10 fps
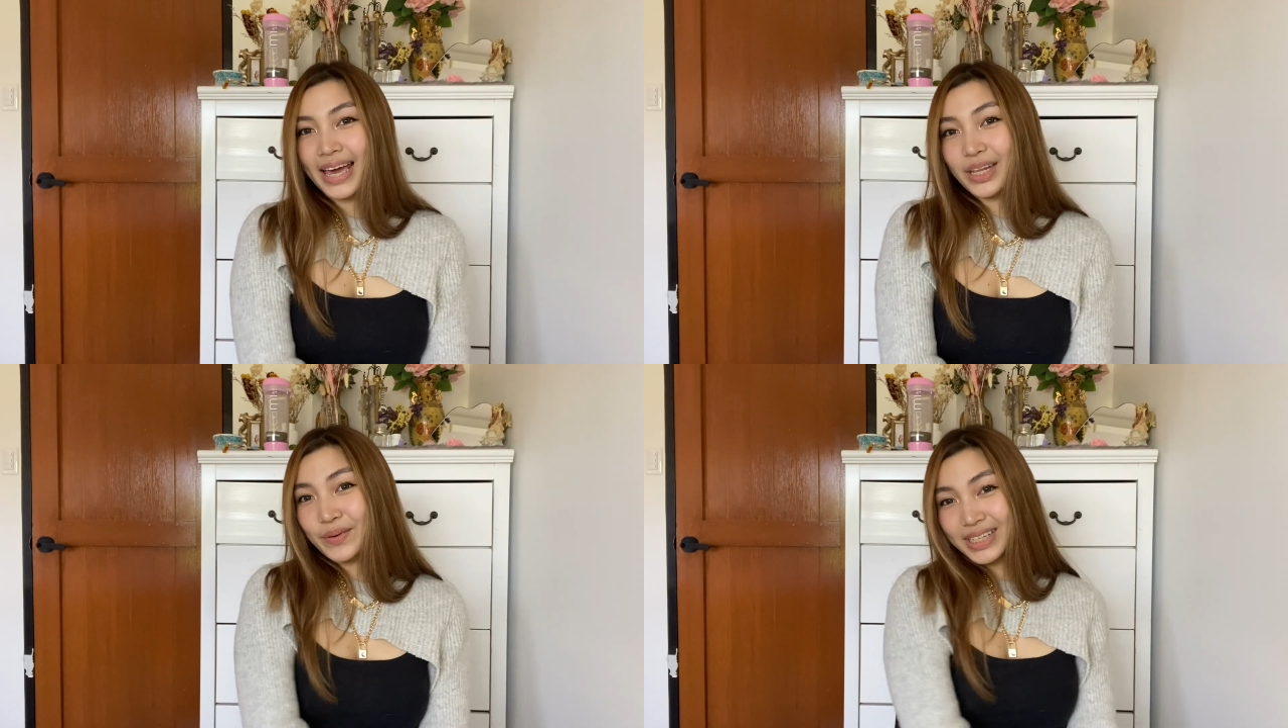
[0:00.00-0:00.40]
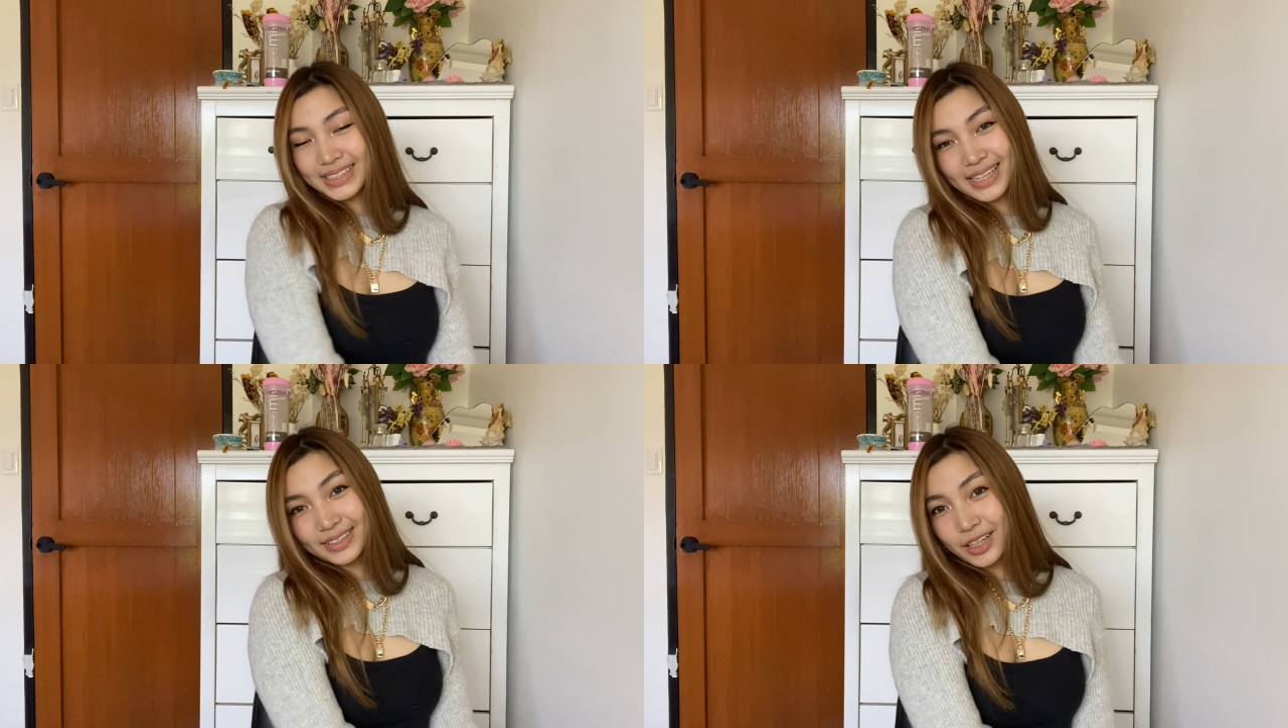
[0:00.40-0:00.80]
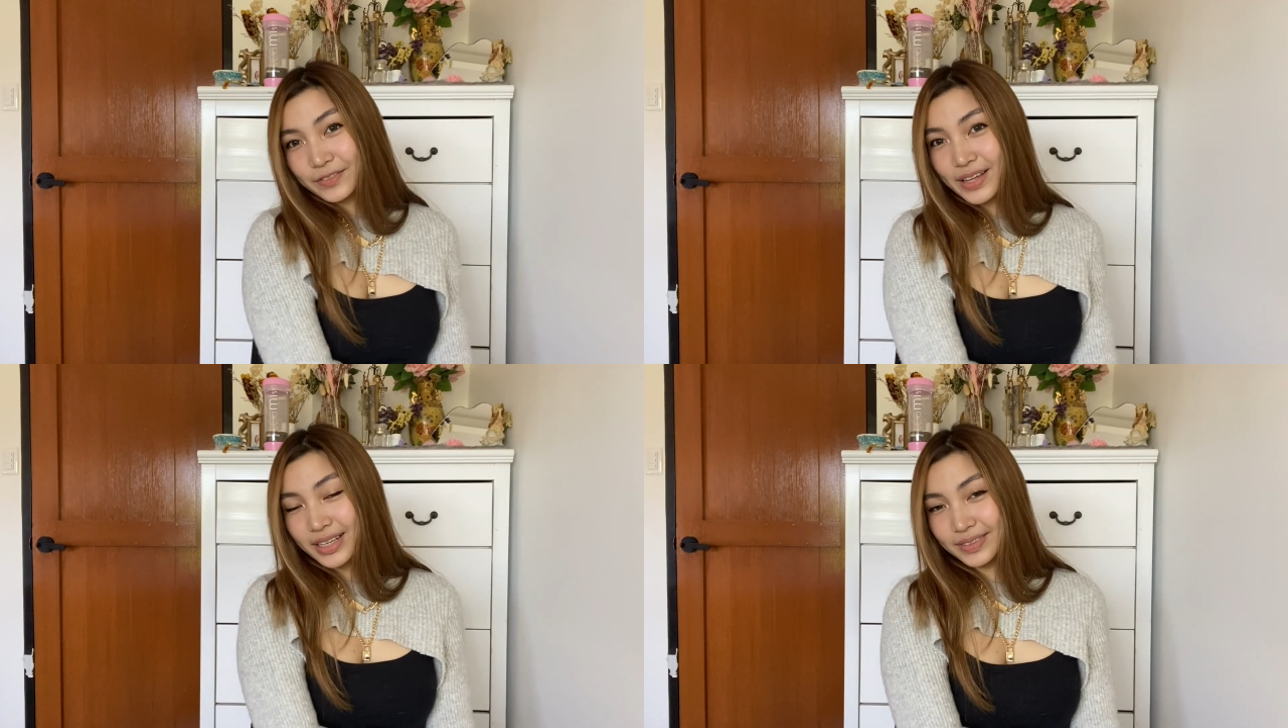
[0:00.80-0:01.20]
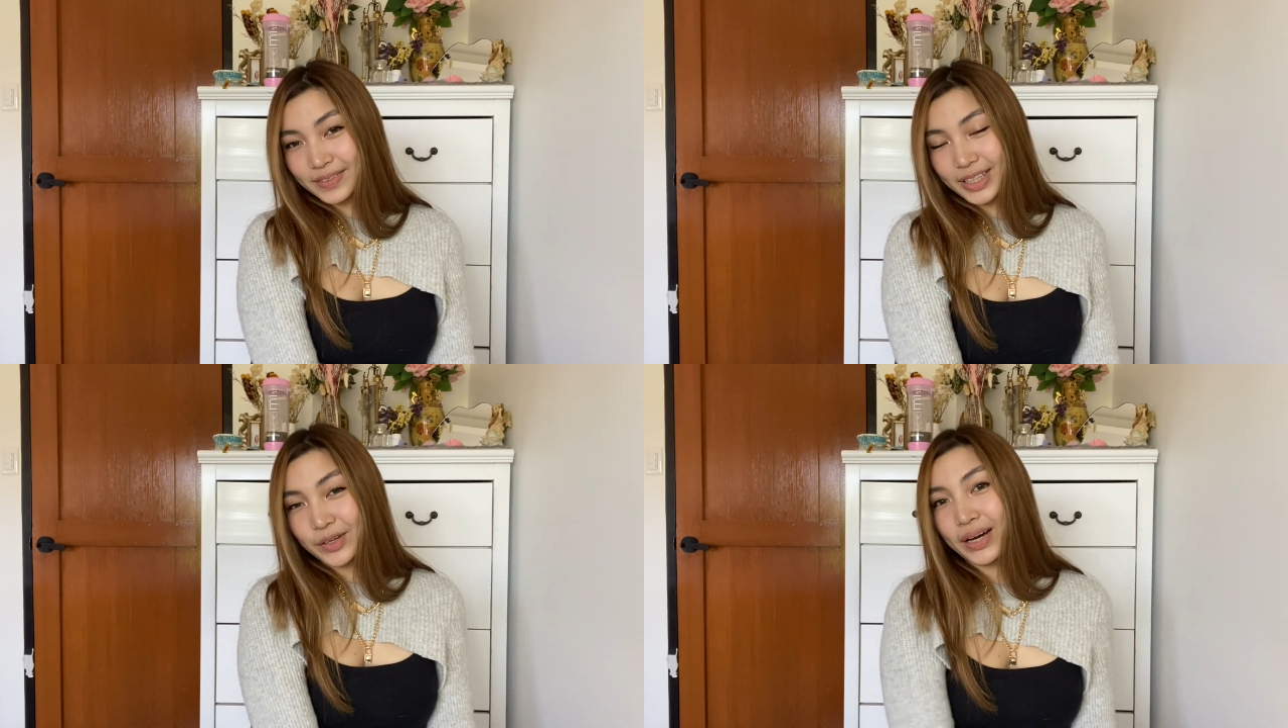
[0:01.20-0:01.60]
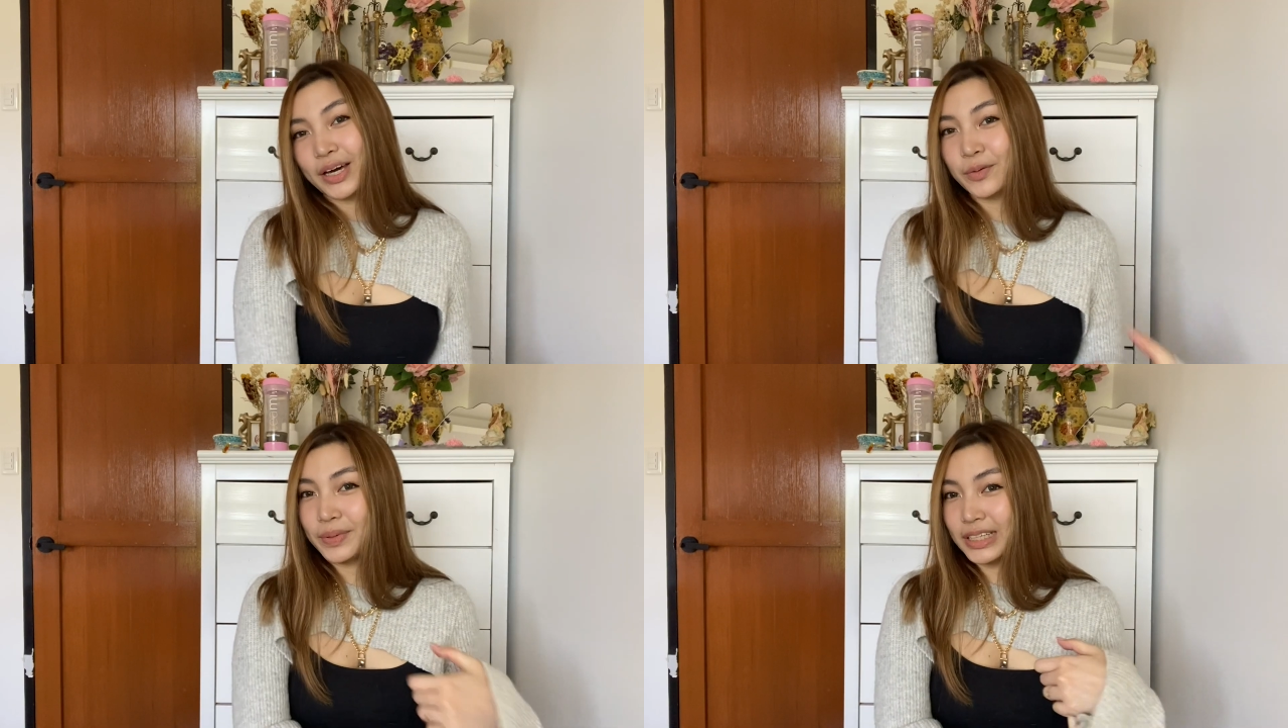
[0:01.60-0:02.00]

Anyways, that's all for this video. I hope you